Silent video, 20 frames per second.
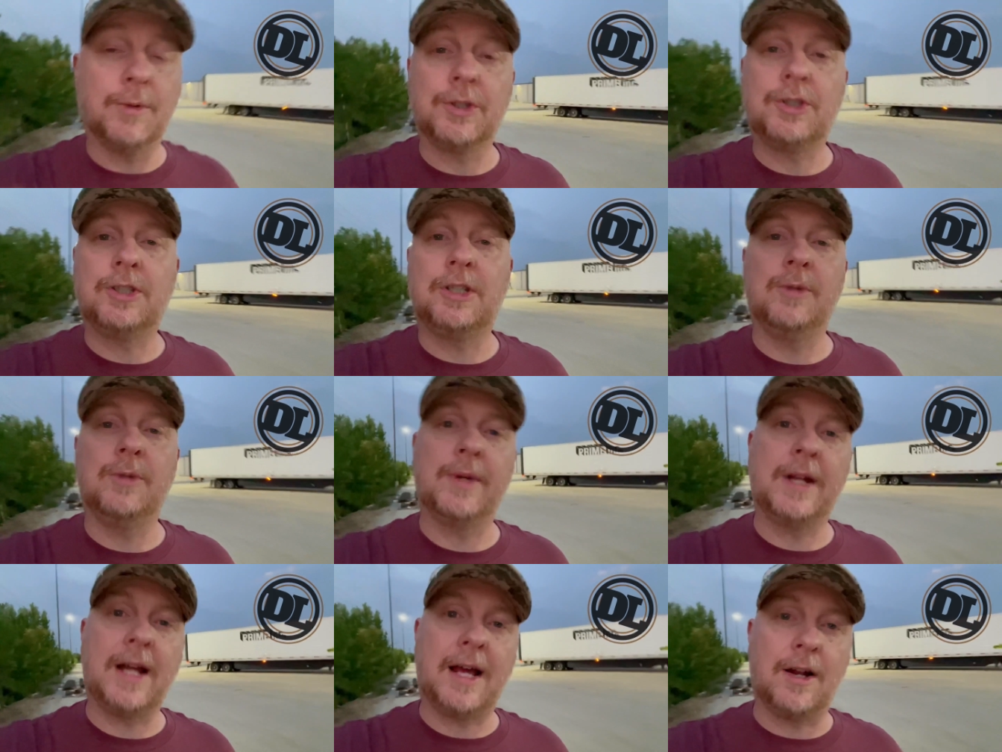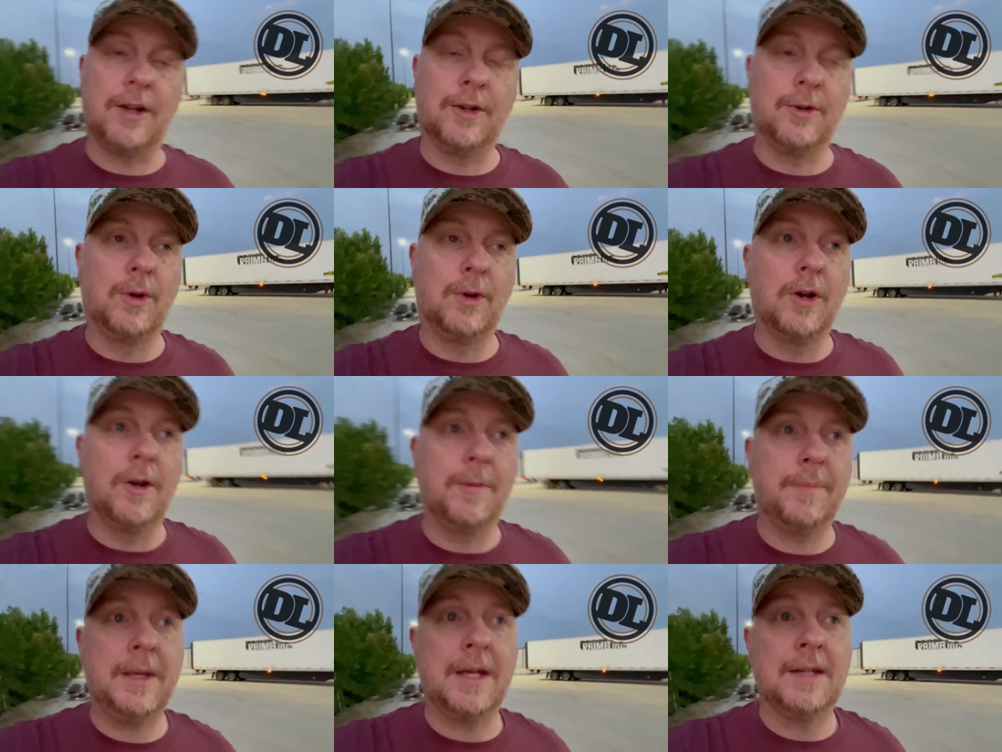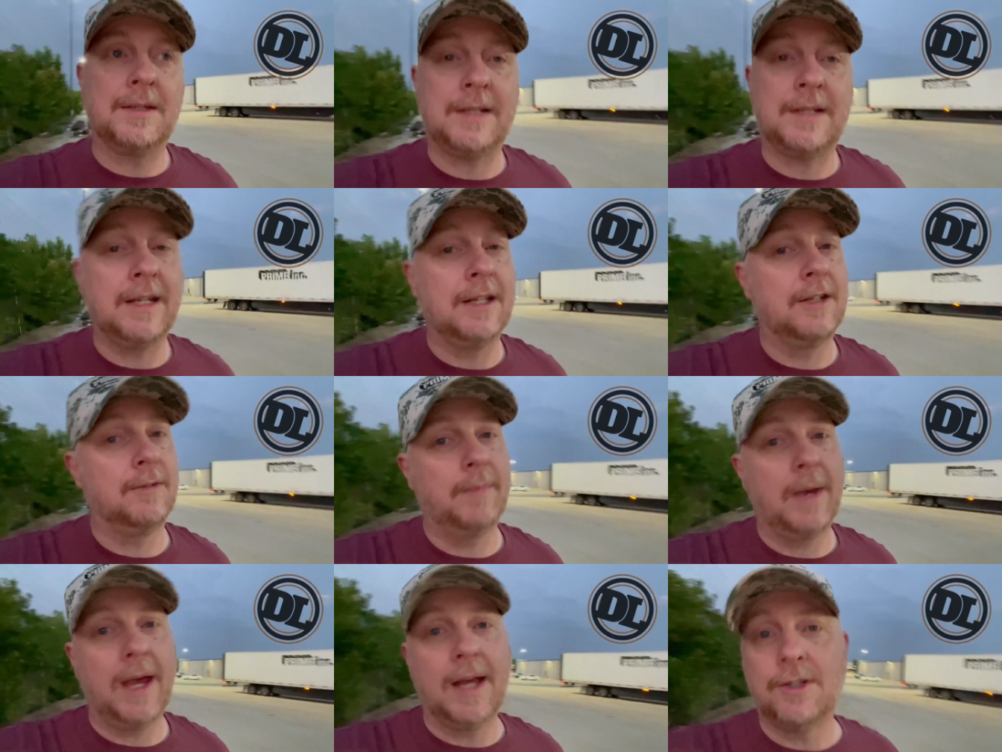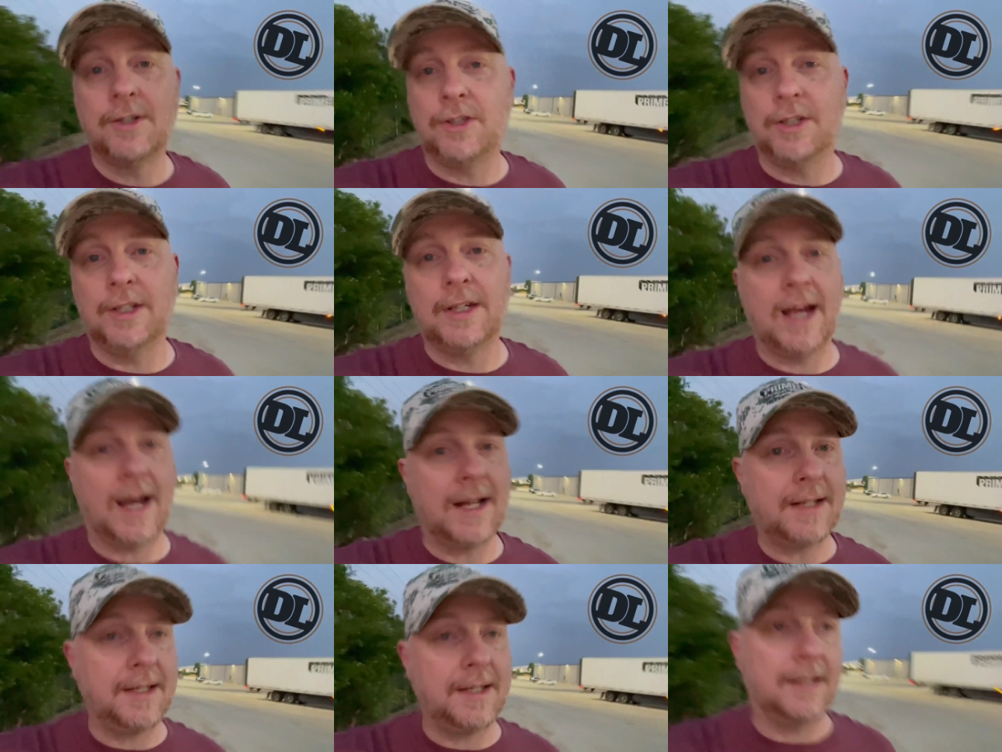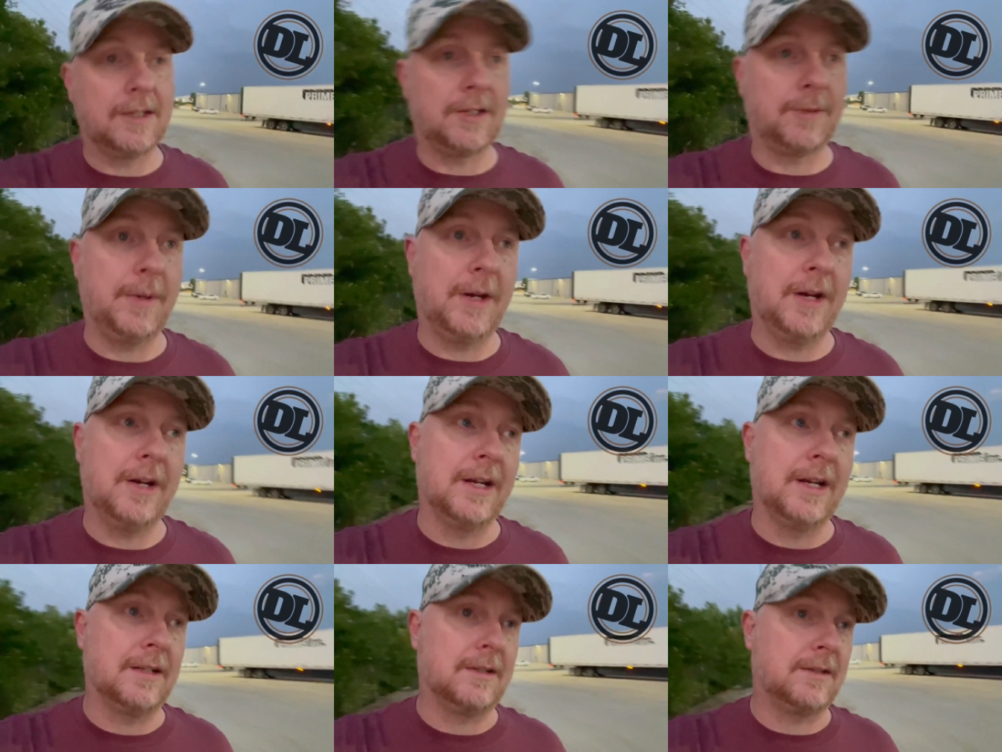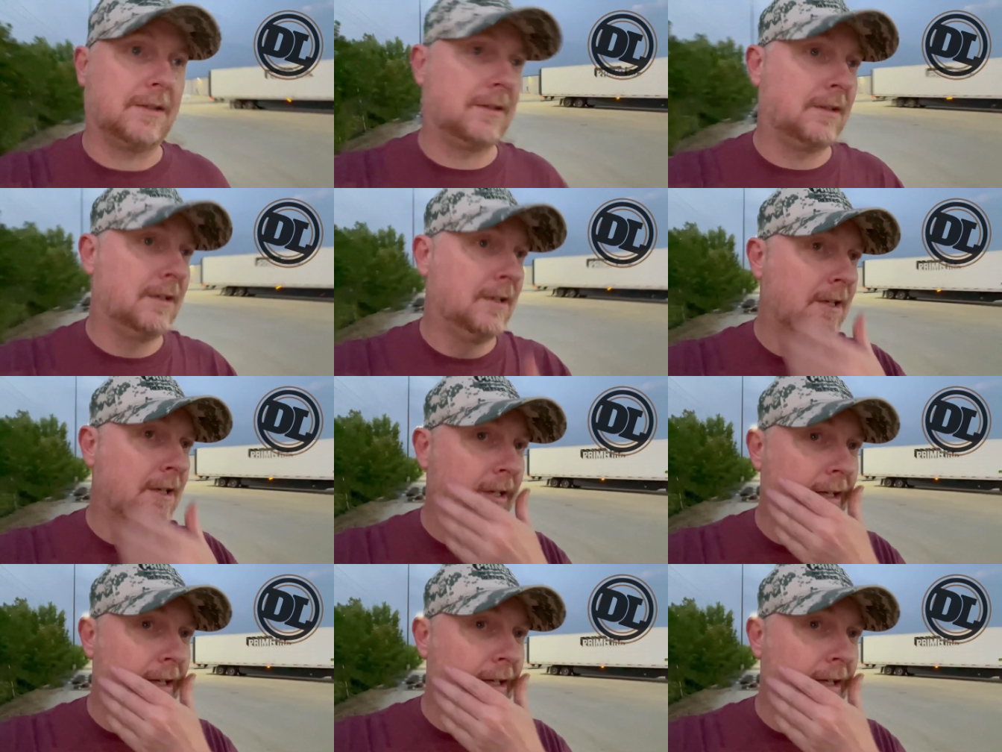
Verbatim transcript: Well, she went out on the road in PSD and man, she got the experience.